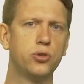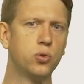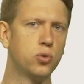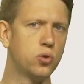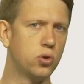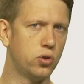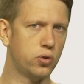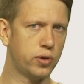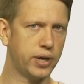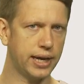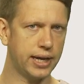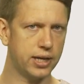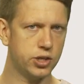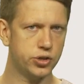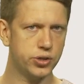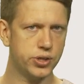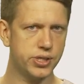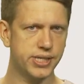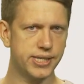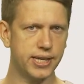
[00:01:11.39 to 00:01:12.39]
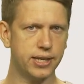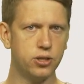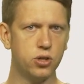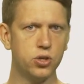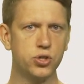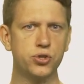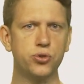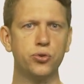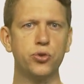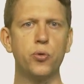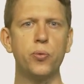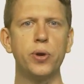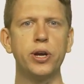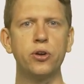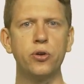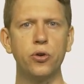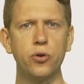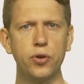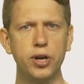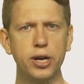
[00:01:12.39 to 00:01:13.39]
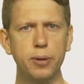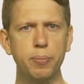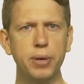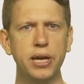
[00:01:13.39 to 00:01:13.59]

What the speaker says: to collocations and thus to the recurring